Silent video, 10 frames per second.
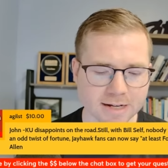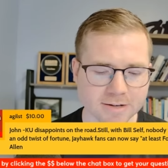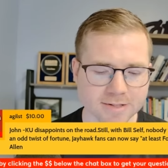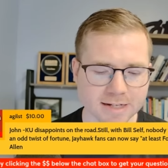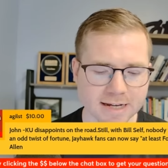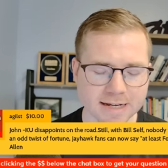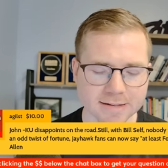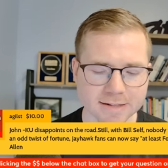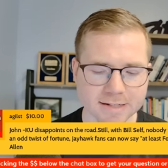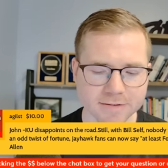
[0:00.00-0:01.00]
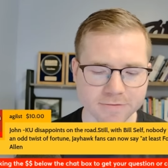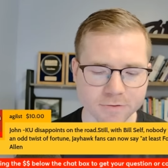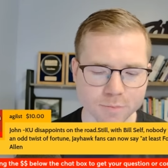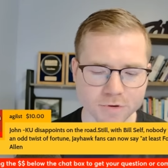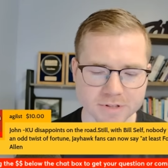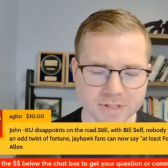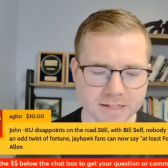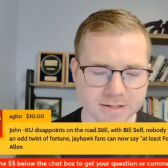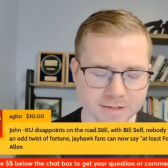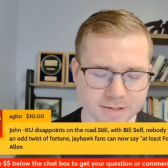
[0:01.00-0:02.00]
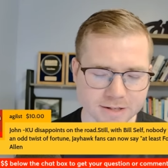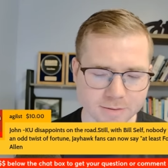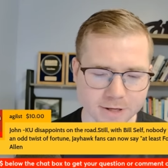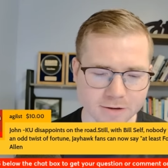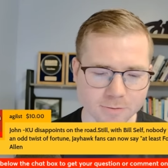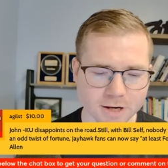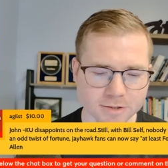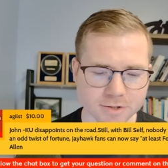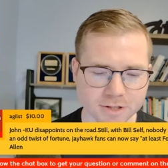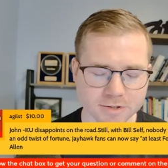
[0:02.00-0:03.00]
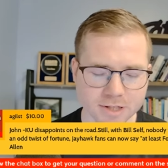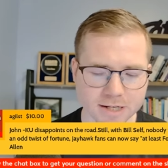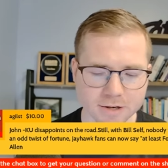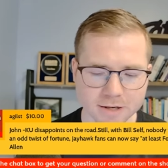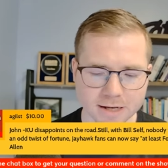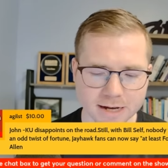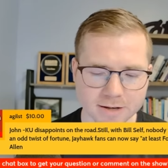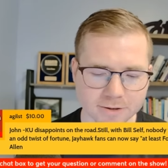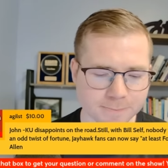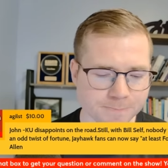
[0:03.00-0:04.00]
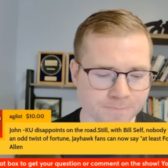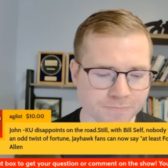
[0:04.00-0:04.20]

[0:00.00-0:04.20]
now say at least football season is coming. Rock Chalk Jayhawk Alan.